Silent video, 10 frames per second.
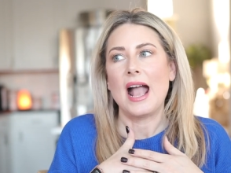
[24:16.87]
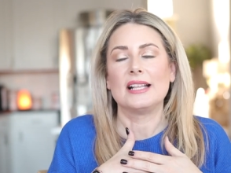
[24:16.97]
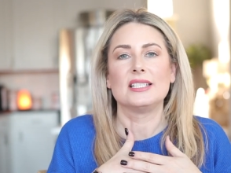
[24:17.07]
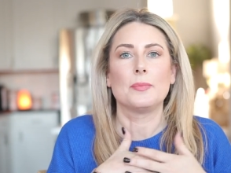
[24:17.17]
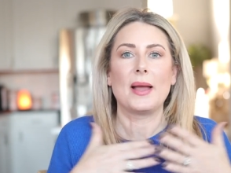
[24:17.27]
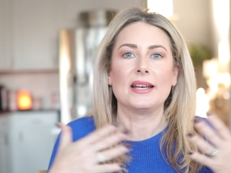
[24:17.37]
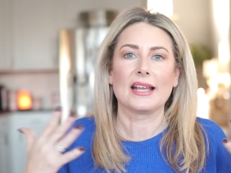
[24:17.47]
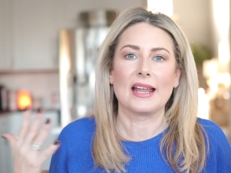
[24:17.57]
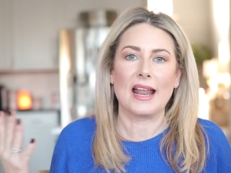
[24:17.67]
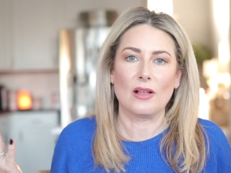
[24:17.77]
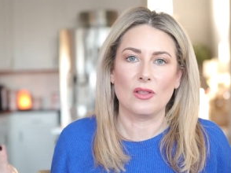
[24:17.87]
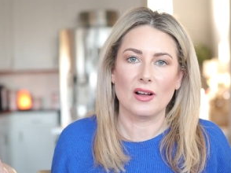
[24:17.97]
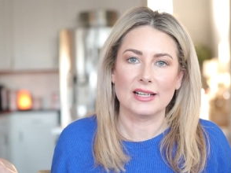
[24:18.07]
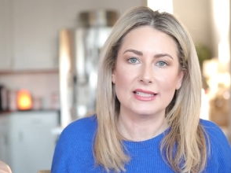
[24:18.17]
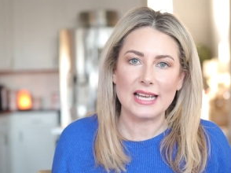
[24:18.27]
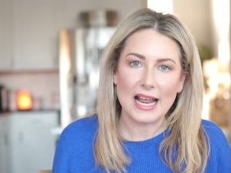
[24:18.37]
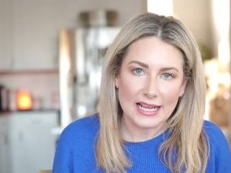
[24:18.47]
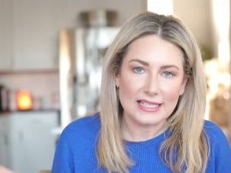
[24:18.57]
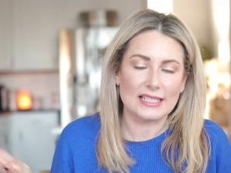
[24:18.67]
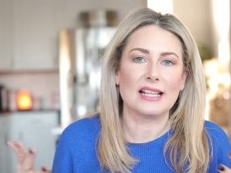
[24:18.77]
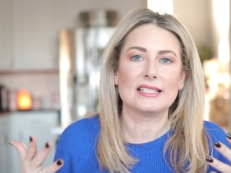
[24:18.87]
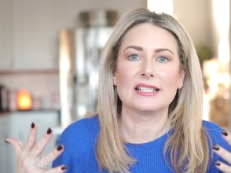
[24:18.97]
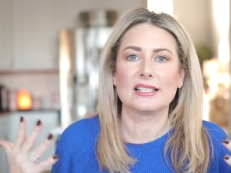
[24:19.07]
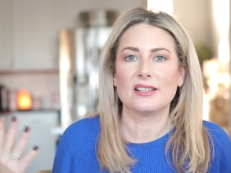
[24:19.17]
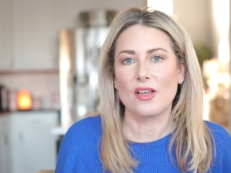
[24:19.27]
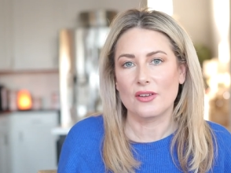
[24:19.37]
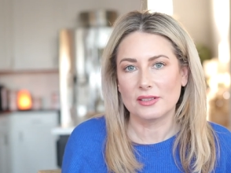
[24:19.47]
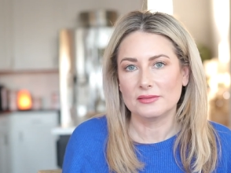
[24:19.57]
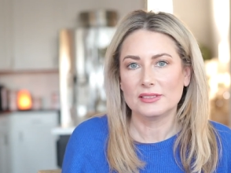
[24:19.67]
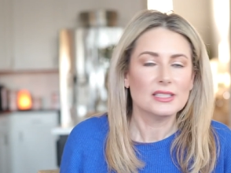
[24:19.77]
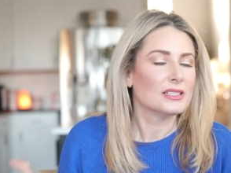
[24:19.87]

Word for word: And depending on how long it takes, and that takes another